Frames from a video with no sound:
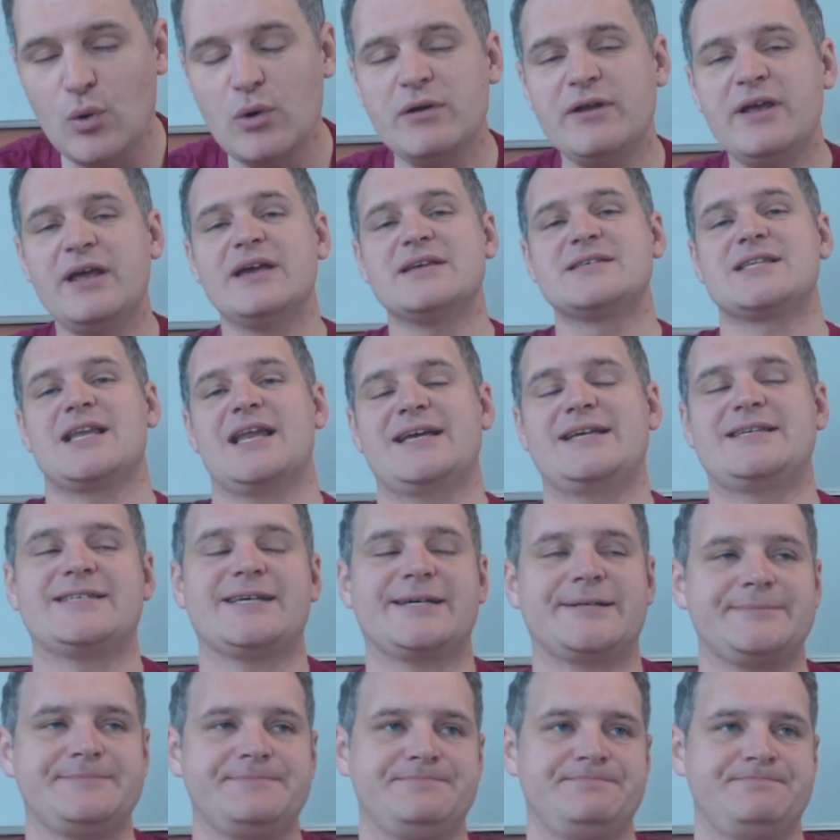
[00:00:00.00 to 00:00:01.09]
years later,
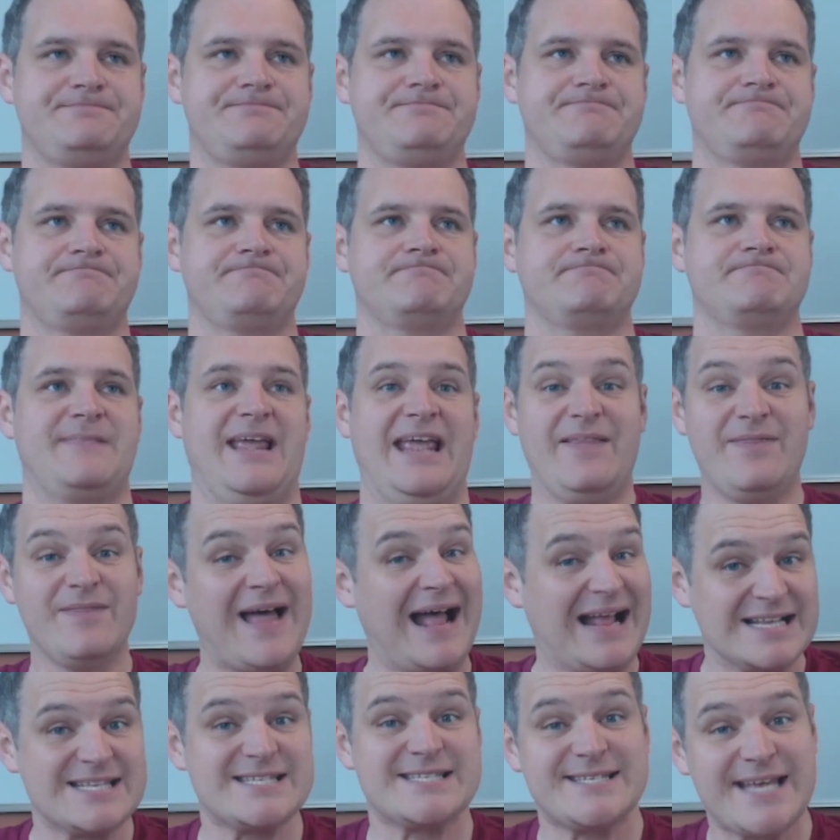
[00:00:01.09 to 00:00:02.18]
in
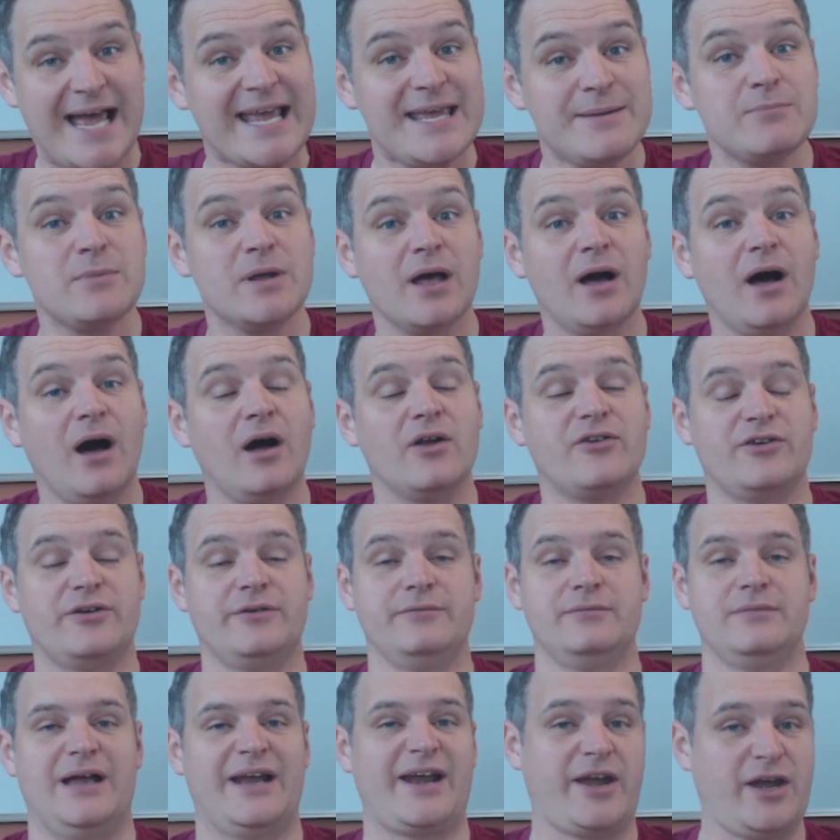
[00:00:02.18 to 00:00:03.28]
that same garden,
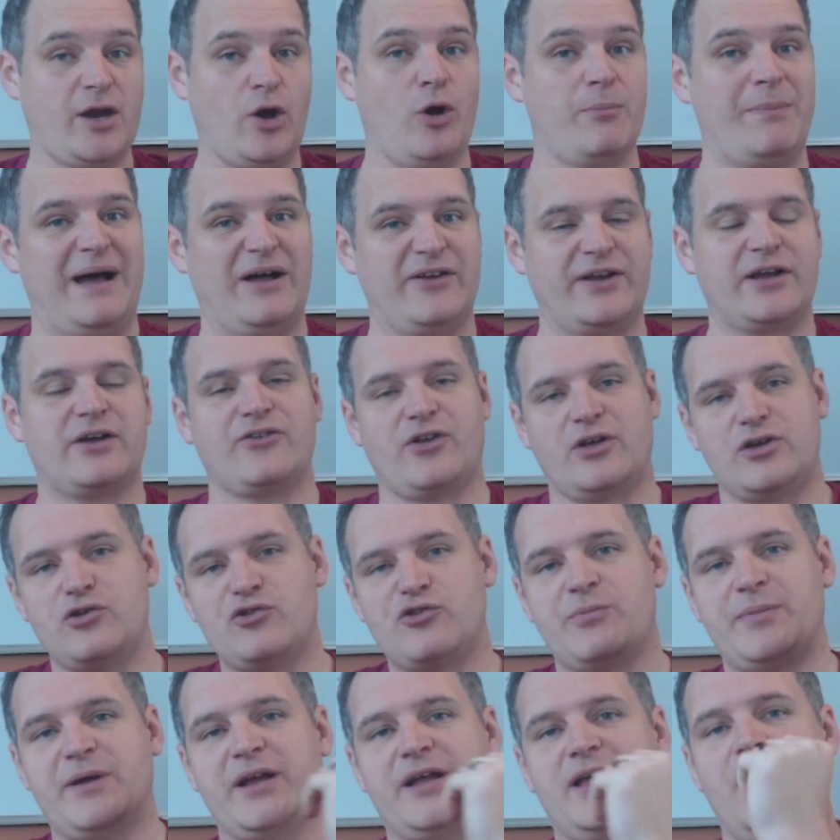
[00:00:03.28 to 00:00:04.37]
and I know about it because I used to
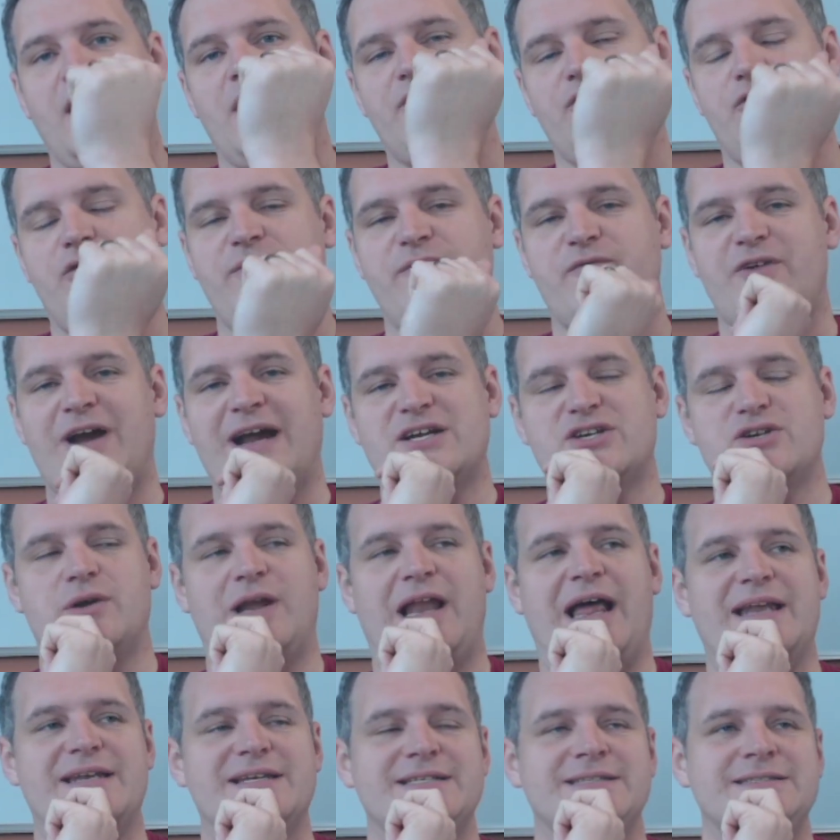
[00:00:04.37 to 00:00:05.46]
be a gardener in fraction
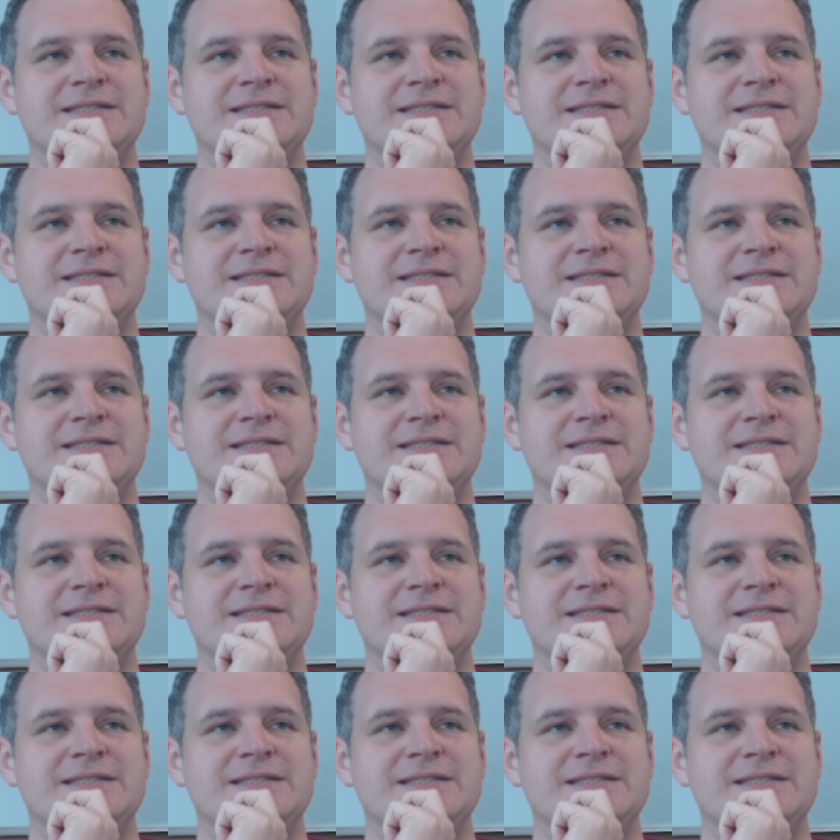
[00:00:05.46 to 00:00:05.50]
land,